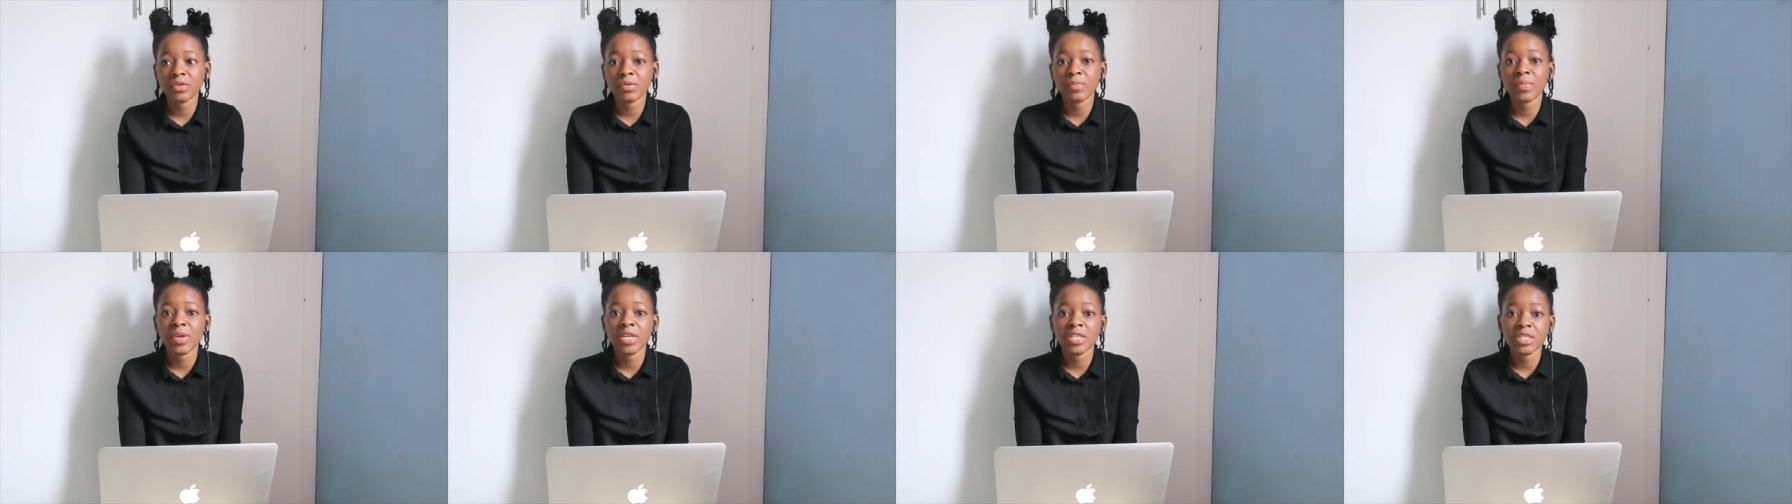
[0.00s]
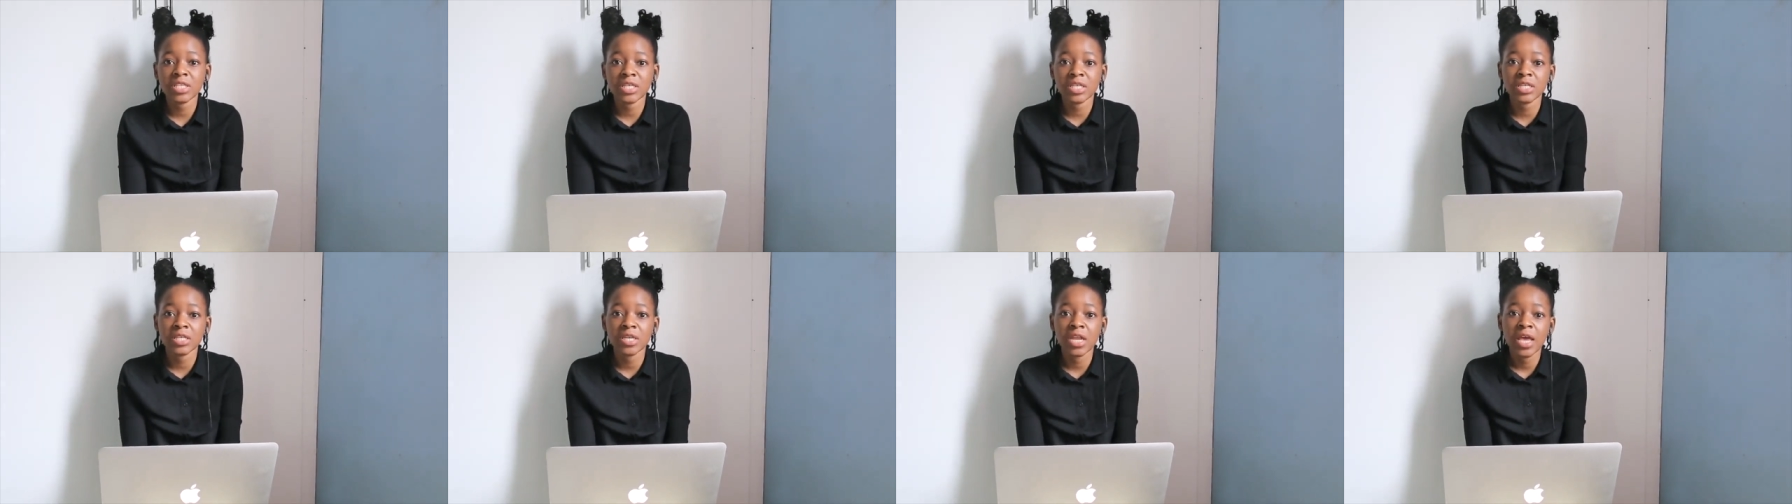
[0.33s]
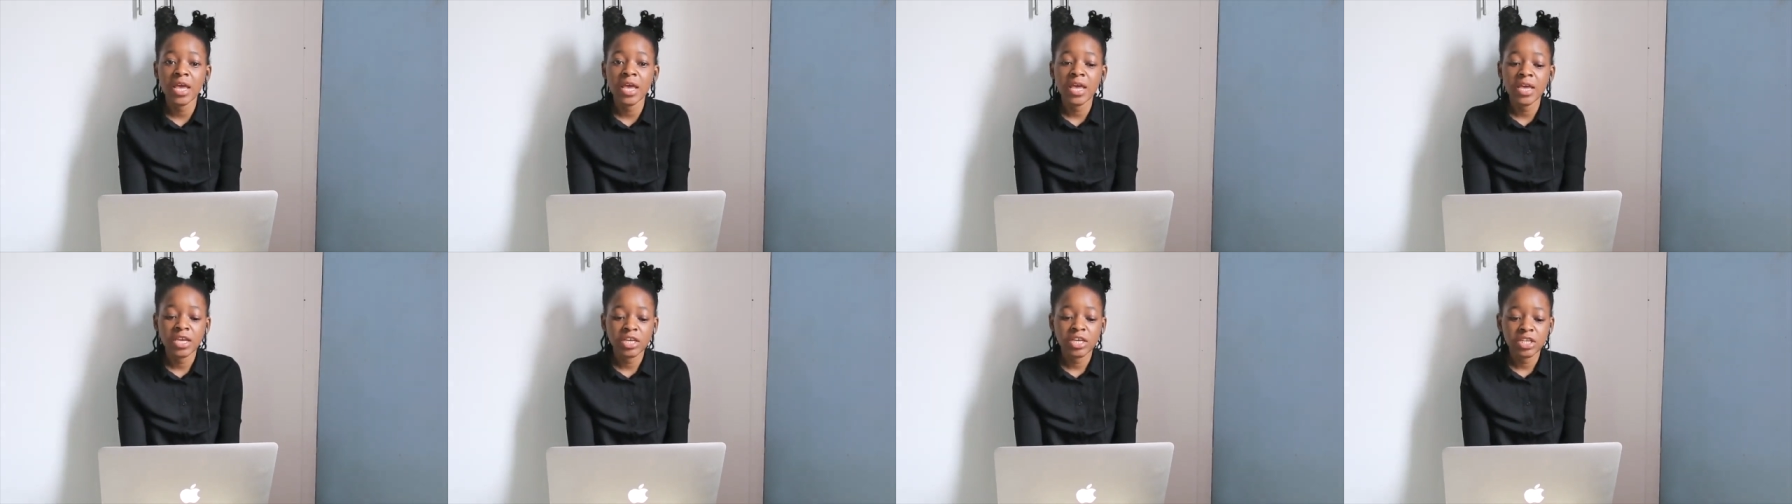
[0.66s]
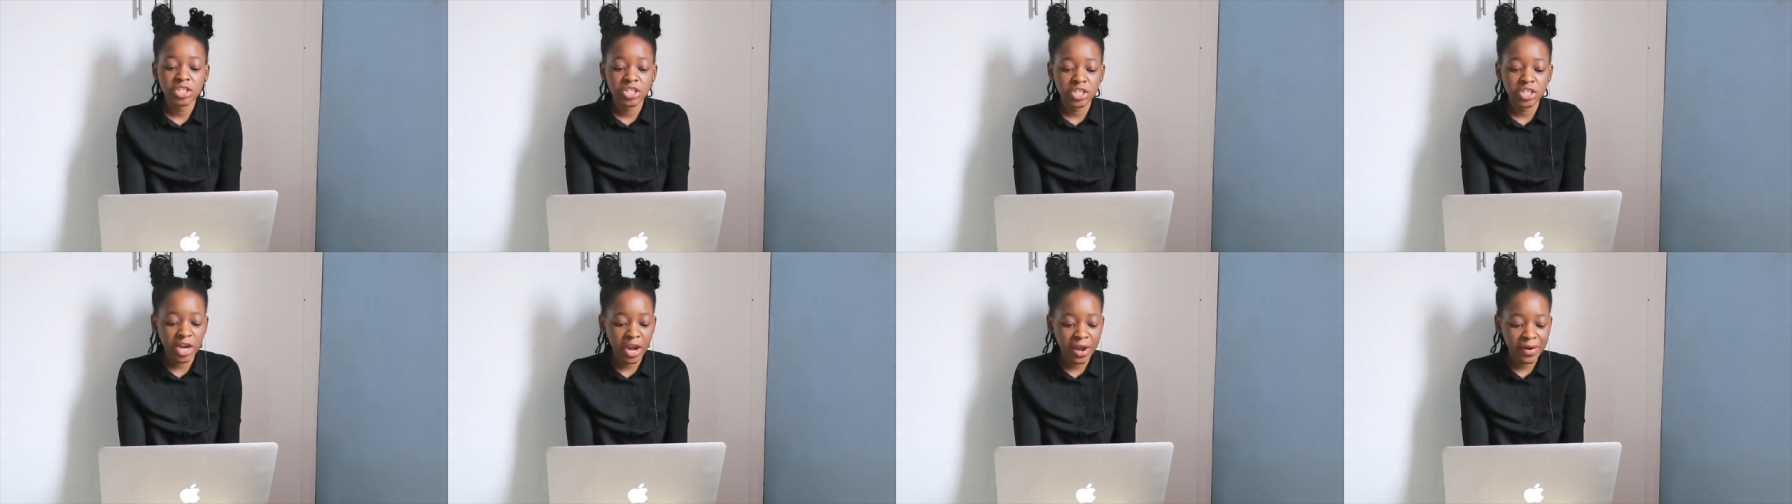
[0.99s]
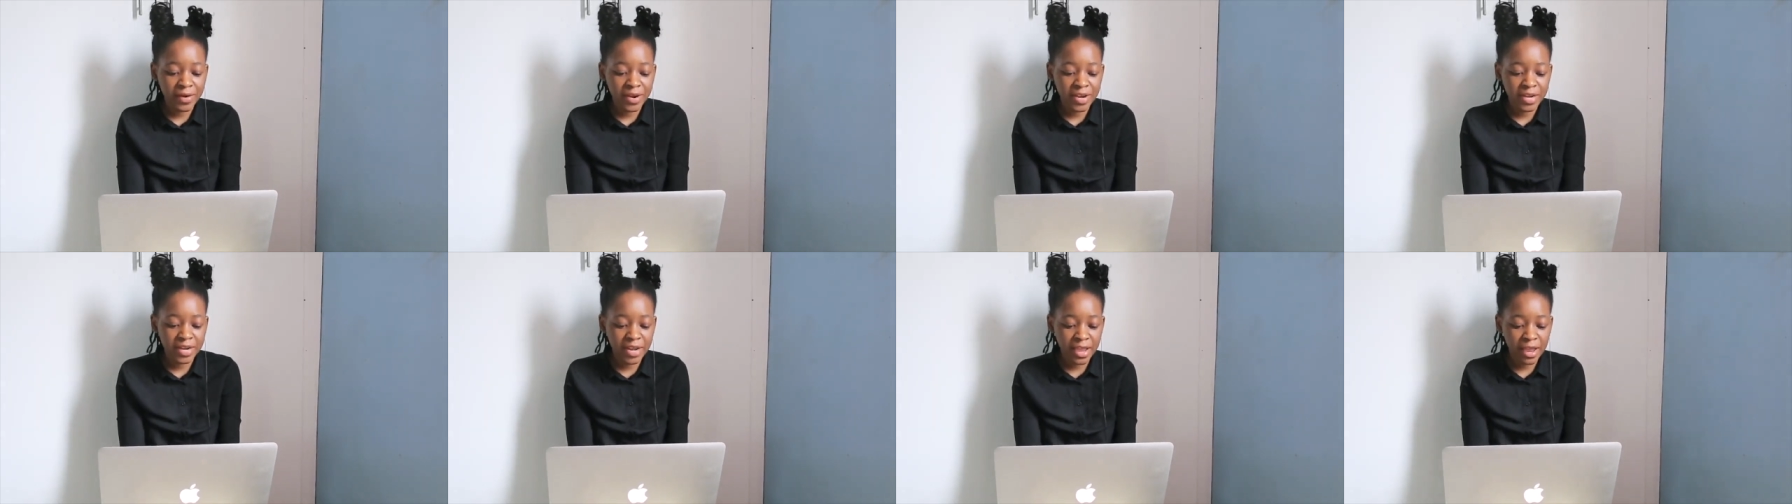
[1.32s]
commenting,
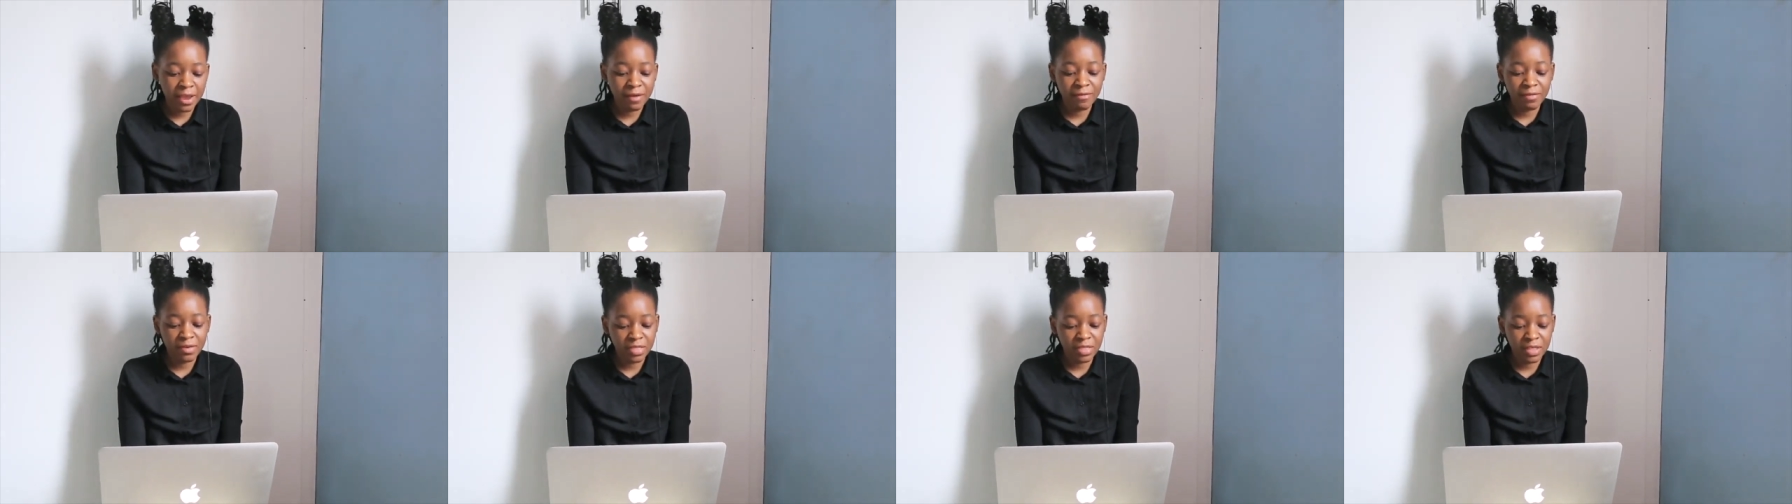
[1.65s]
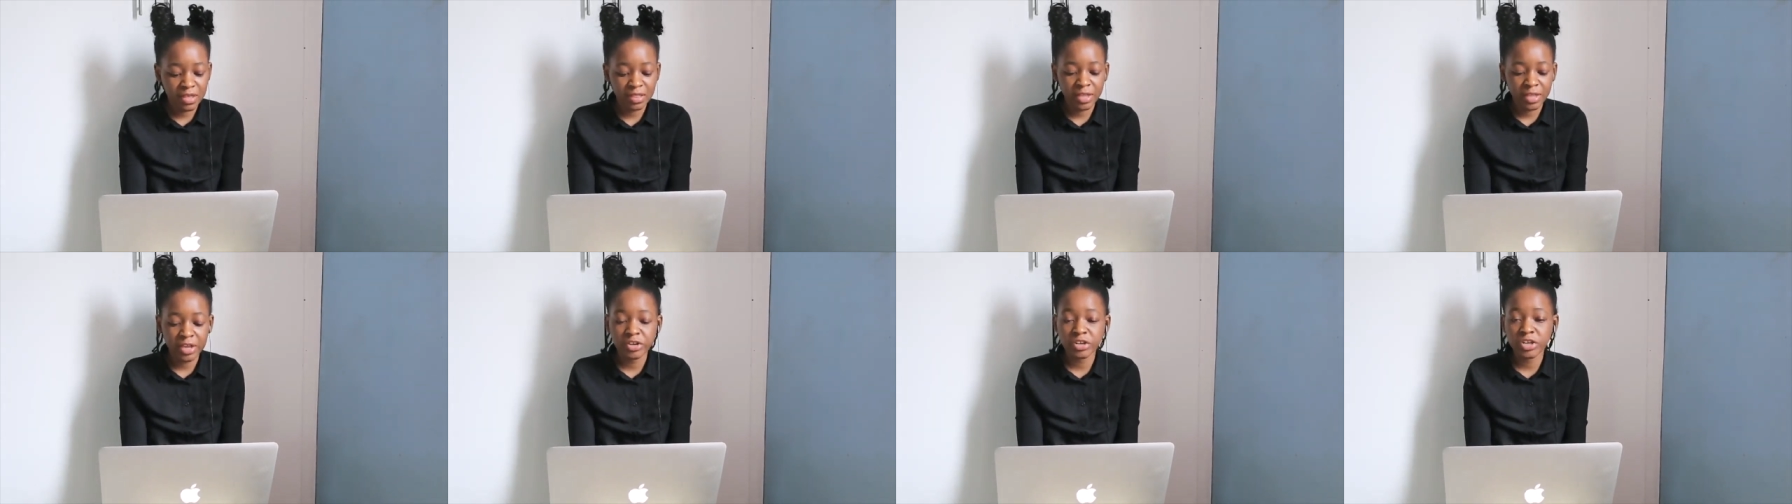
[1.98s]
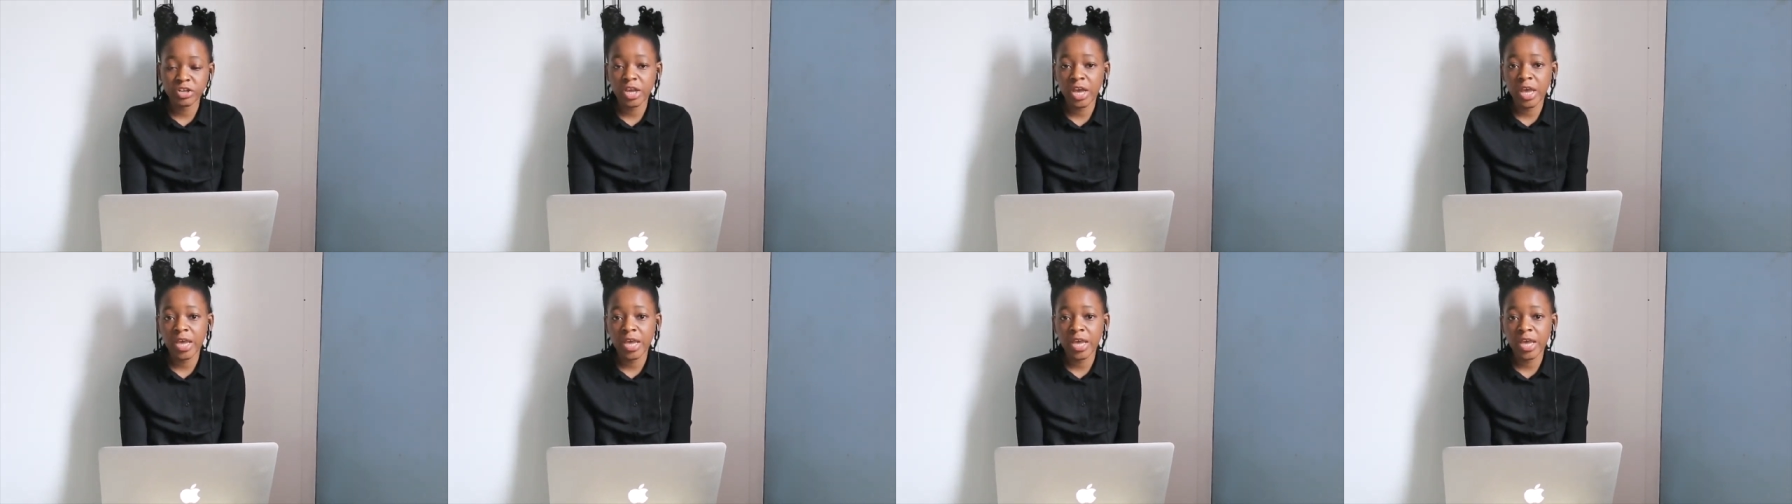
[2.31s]
sharing, everything that you